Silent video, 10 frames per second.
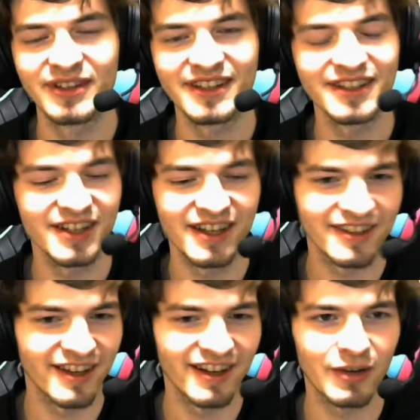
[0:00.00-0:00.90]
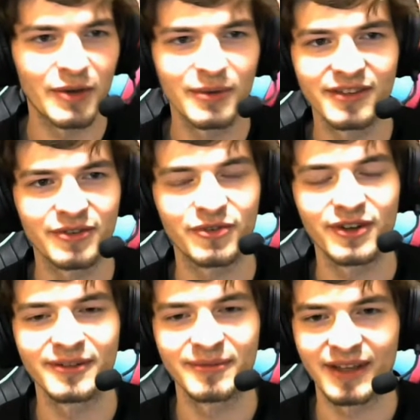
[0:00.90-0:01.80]
He he's getting away with it for
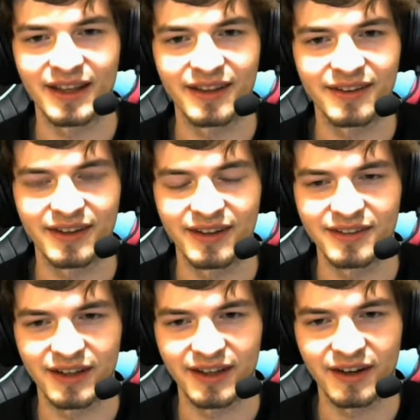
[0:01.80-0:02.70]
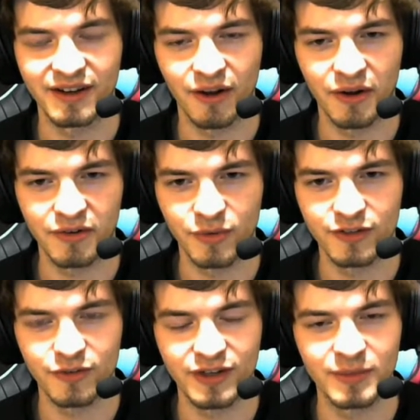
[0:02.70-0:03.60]
fun, and he's like getting a lot of
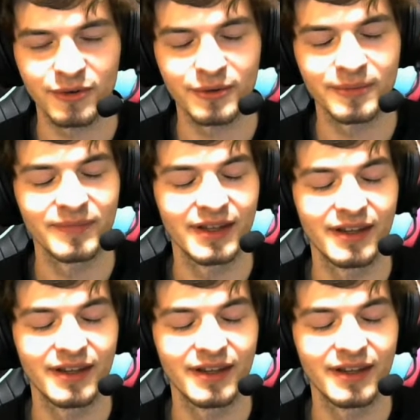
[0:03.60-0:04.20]
wins for them as well.